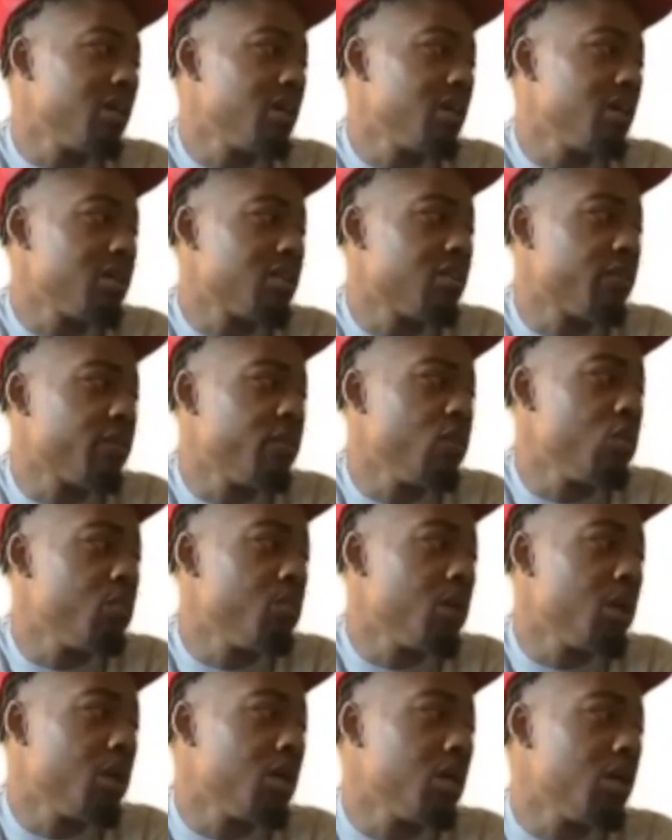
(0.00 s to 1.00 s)
to fuel
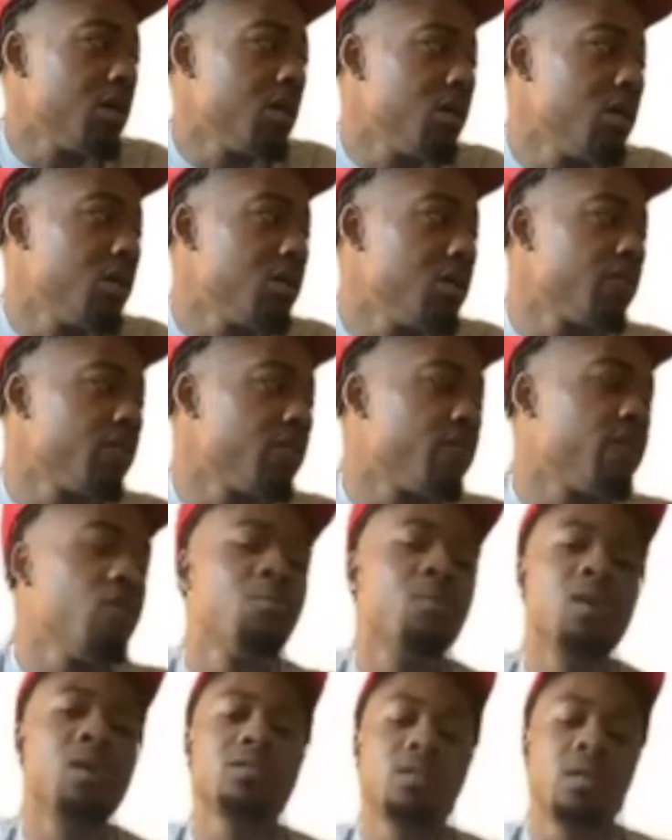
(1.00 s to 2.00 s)

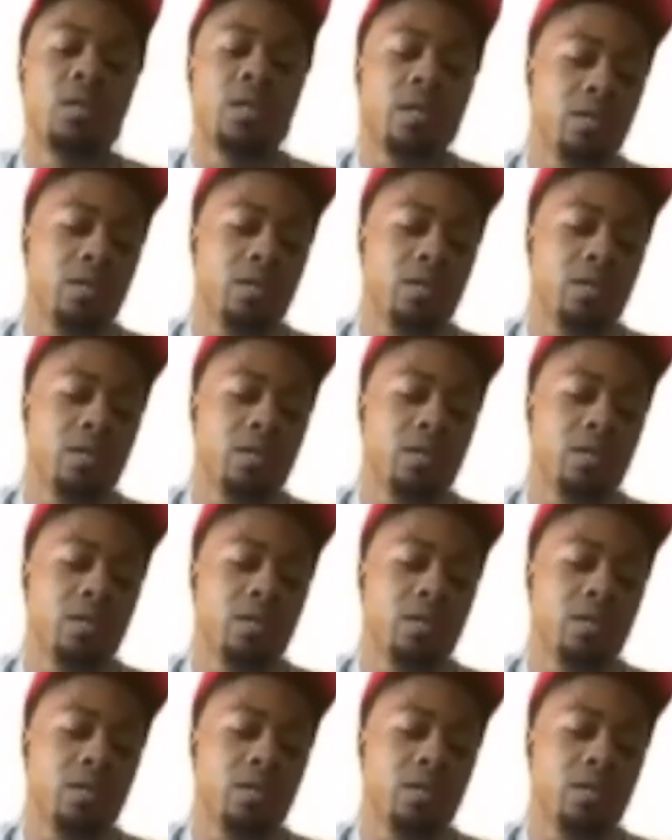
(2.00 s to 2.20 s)
my tank,